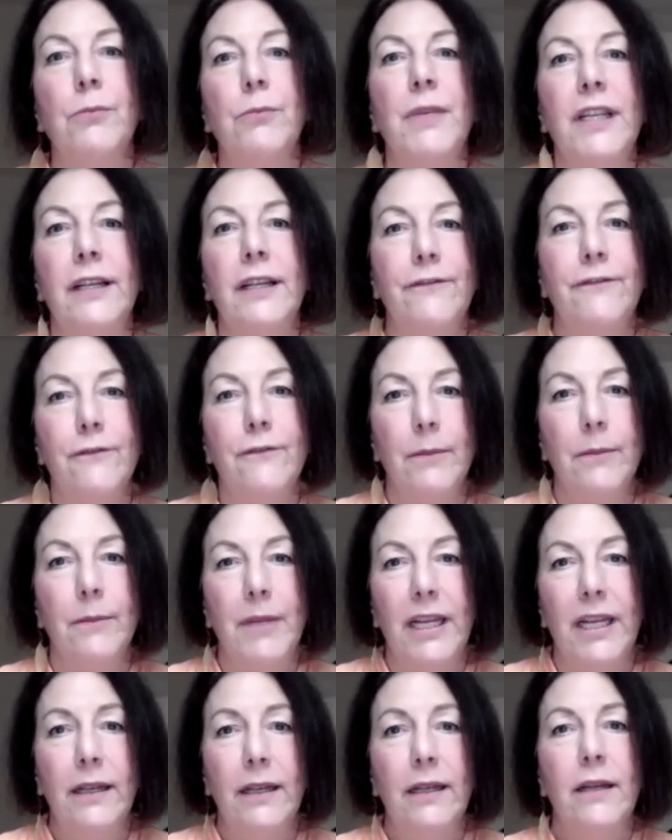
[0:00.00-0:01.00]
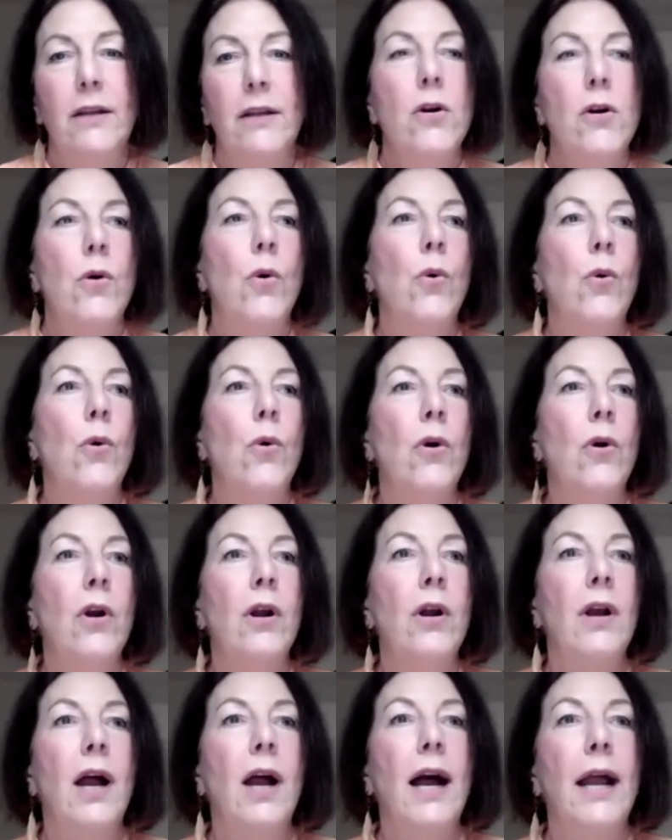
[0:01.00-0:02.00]
media for me,
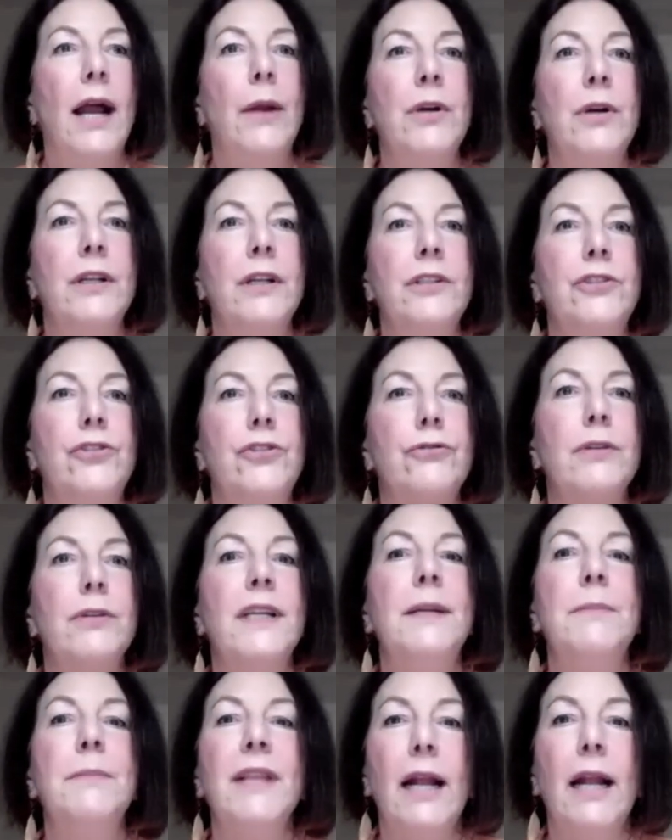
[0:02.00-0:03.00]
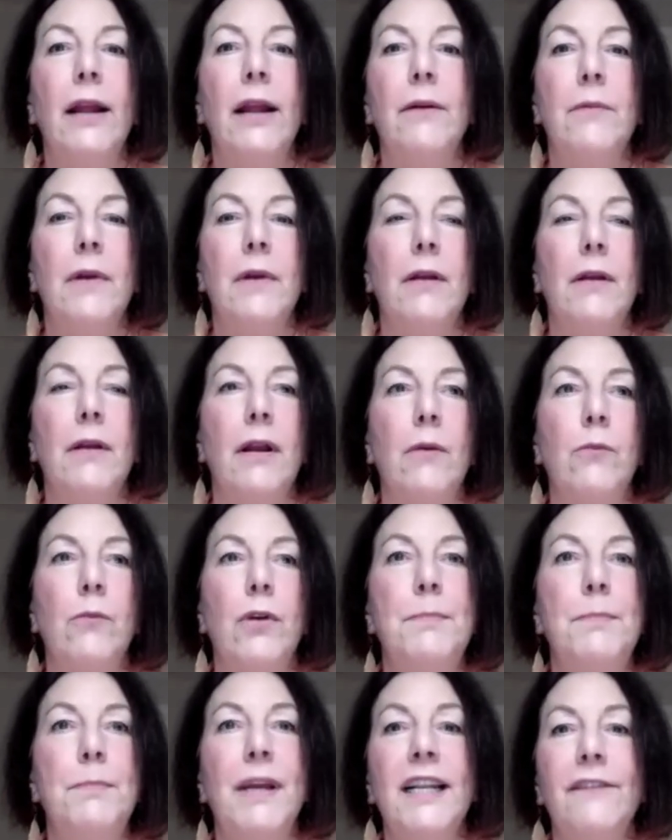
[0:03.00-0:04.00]
or I would dream that I
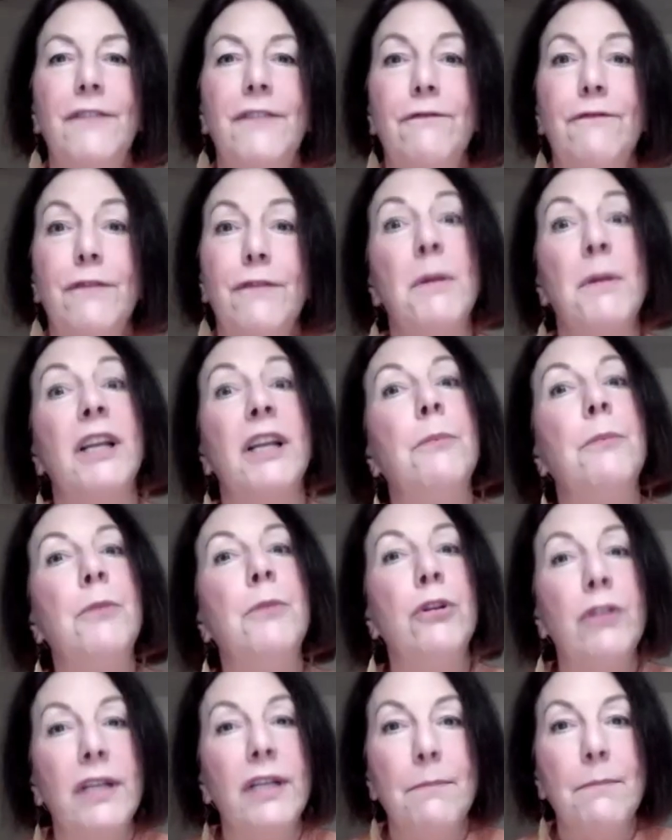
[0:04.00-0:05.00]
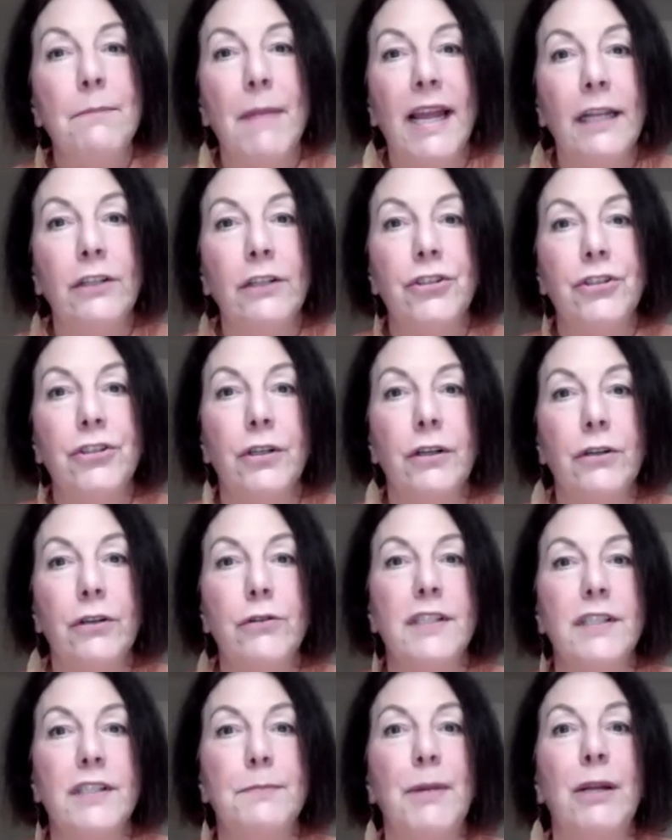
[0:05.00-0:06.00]
would benefit from a community manager who
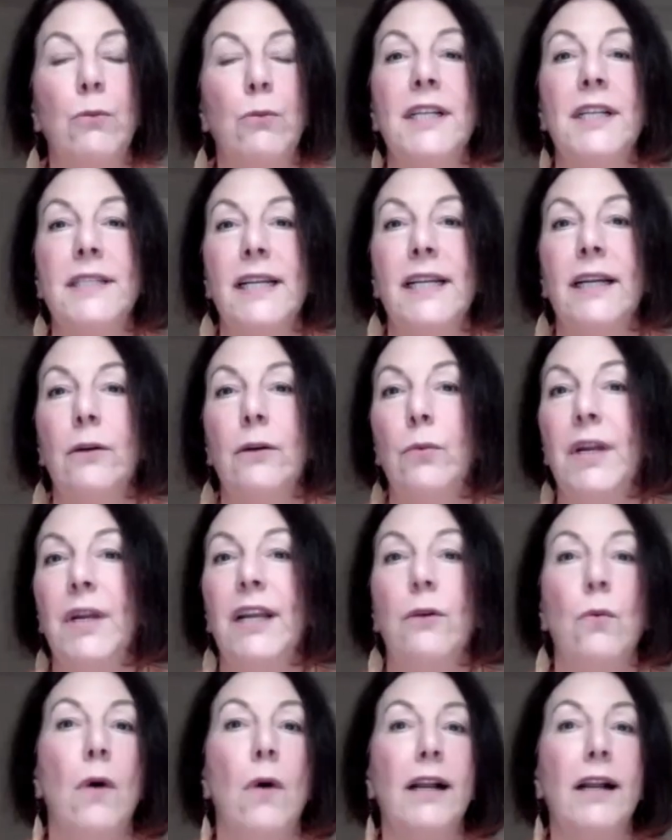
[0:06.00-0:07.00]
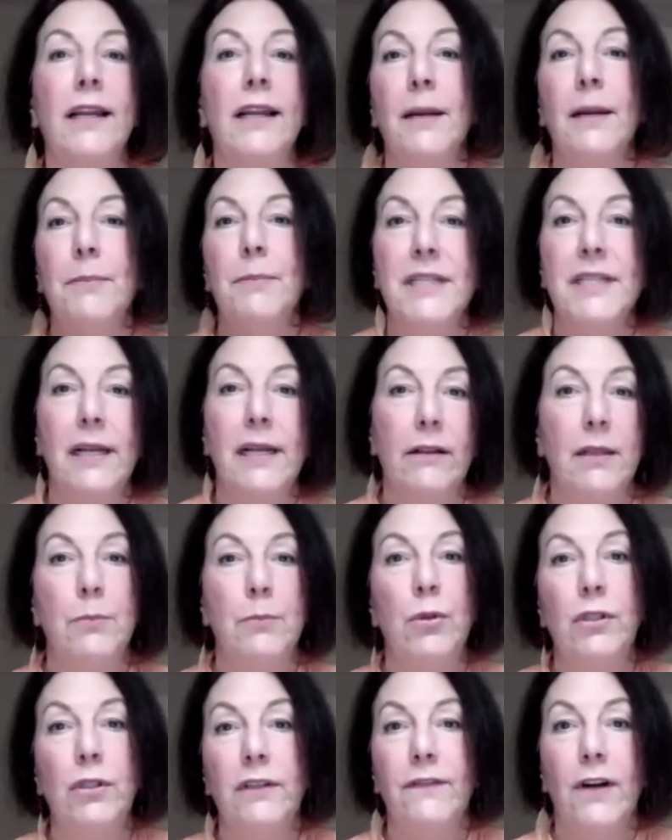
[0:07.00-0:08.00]
spent one day a week walking up and down the
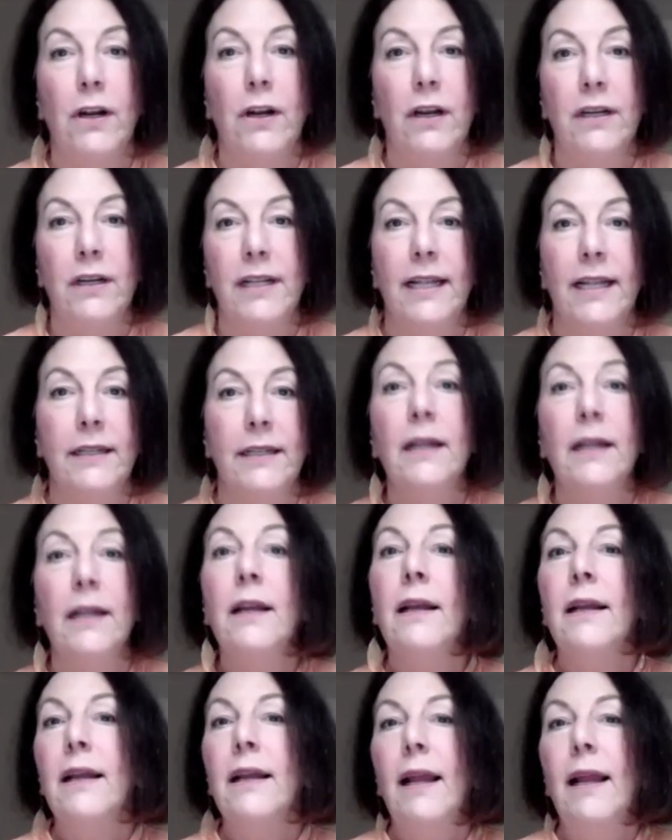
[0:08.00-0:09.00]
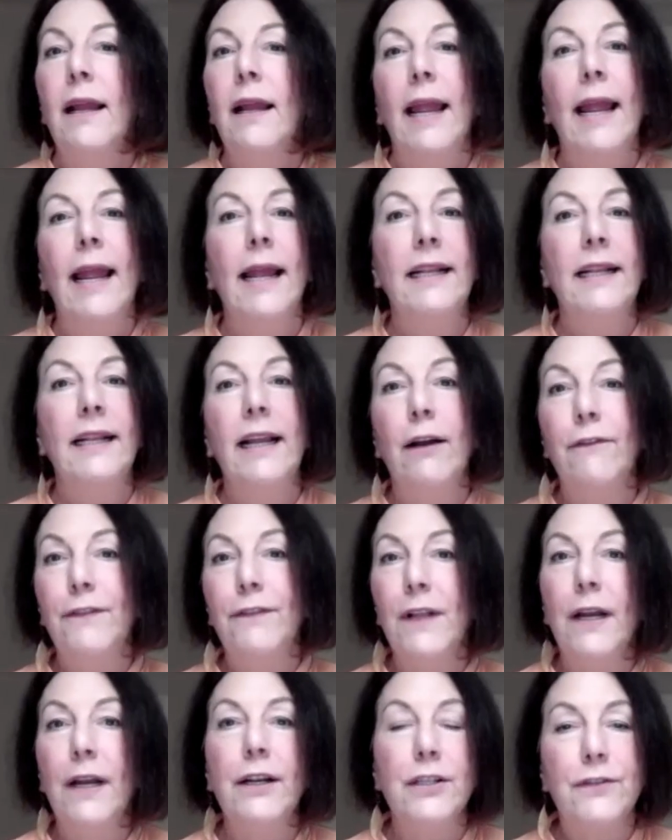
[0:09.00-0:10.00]
boulevard and handing out
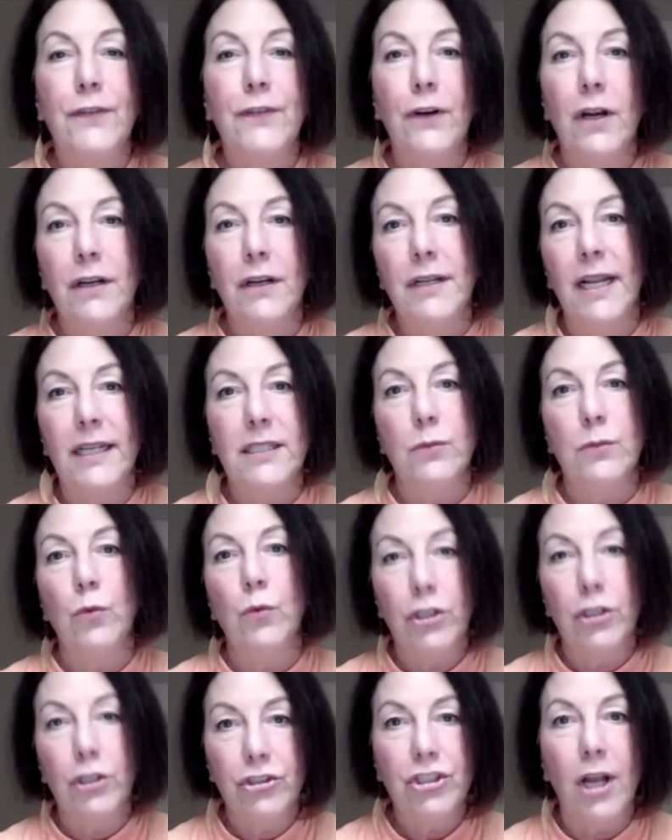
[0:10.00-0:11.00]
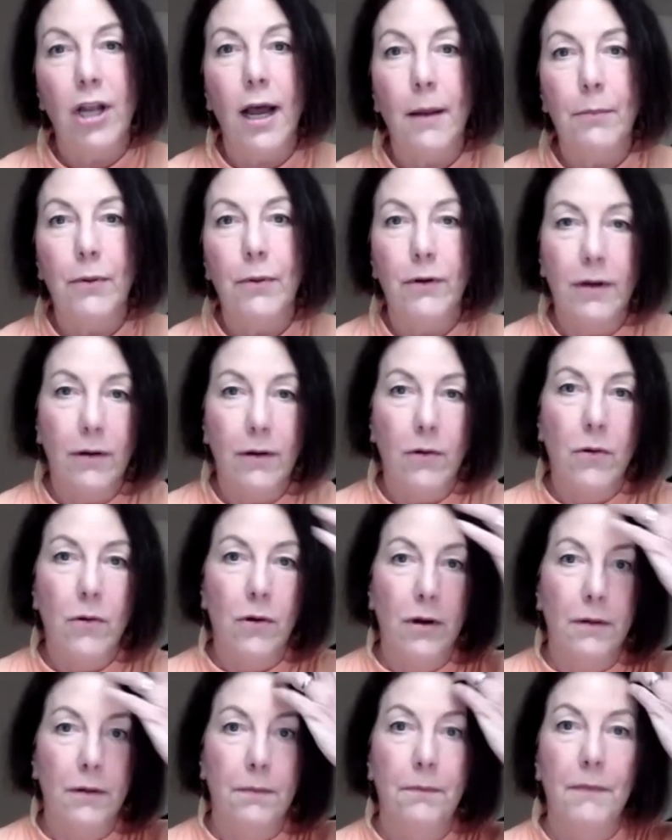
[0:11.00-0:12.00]
flyers for our next workshop
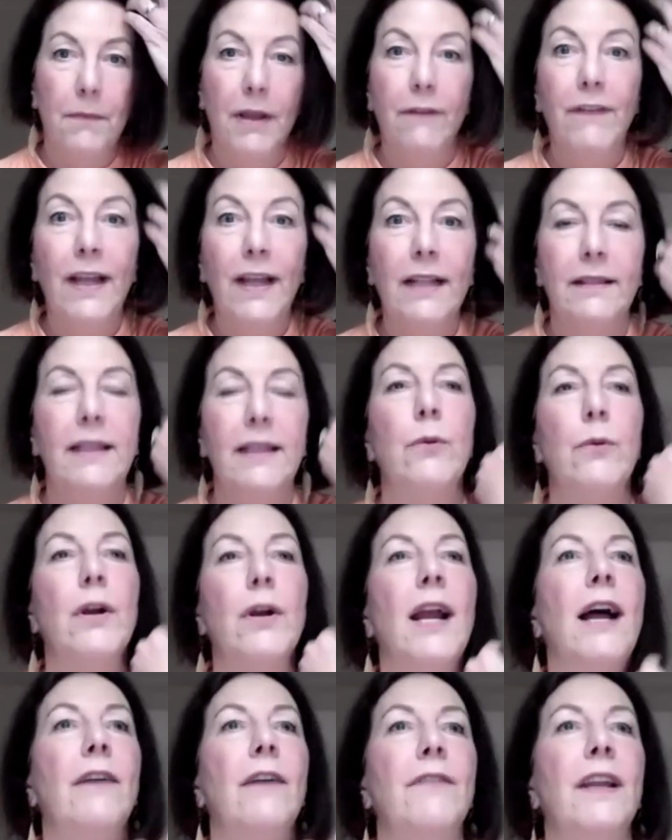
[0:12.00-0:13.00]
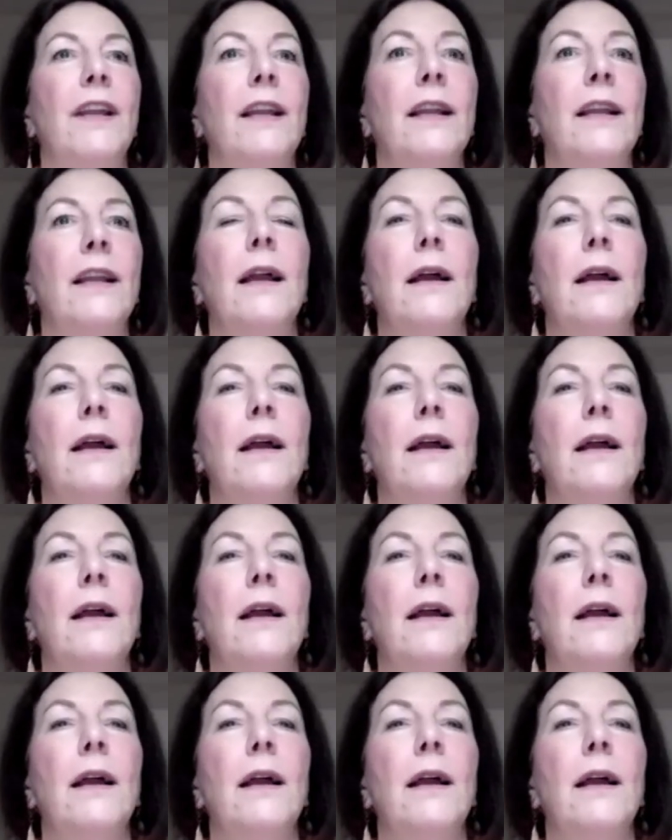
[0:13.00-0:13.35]
or event that we're having.